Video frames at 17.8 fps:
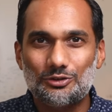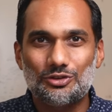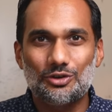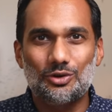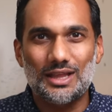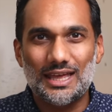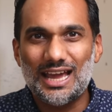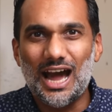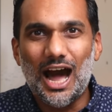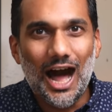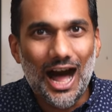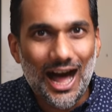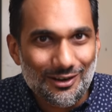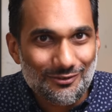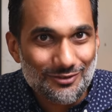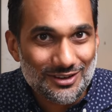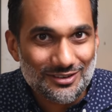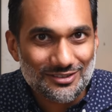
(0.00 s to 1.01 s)
So like,
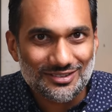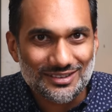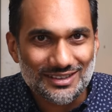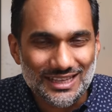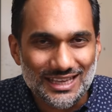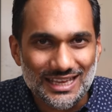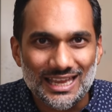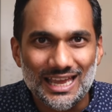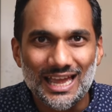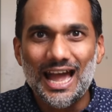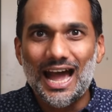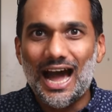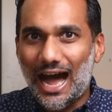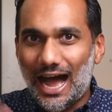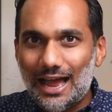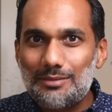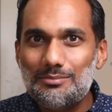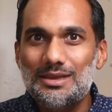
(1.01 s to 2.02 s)
obviously
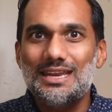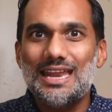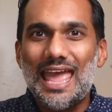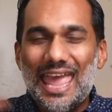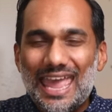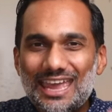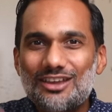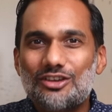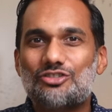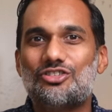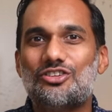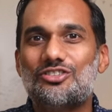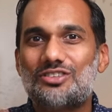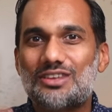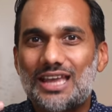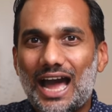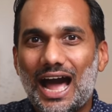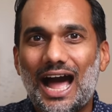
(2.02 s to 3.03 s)
I'm an anxious
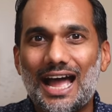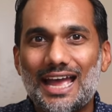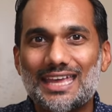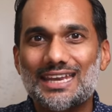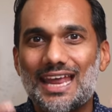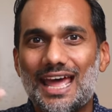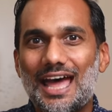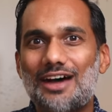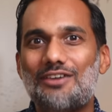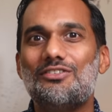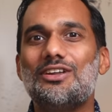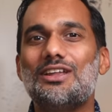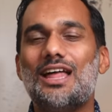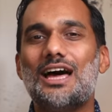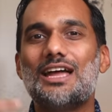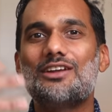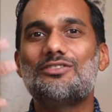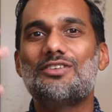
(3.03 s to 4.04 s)
guy and have a
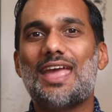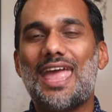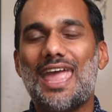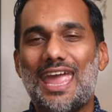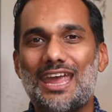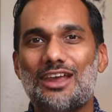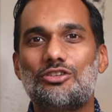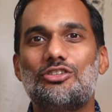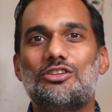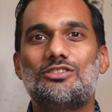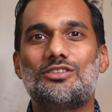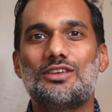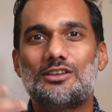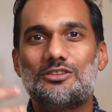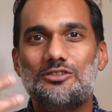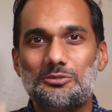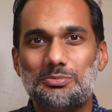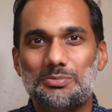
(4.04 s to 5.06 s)
lot of anxious
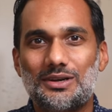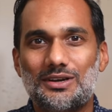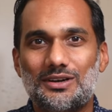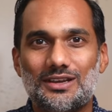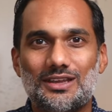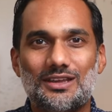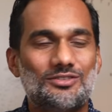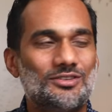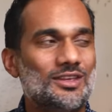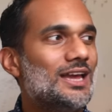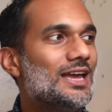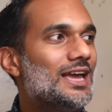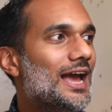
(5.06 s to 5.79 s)
experience,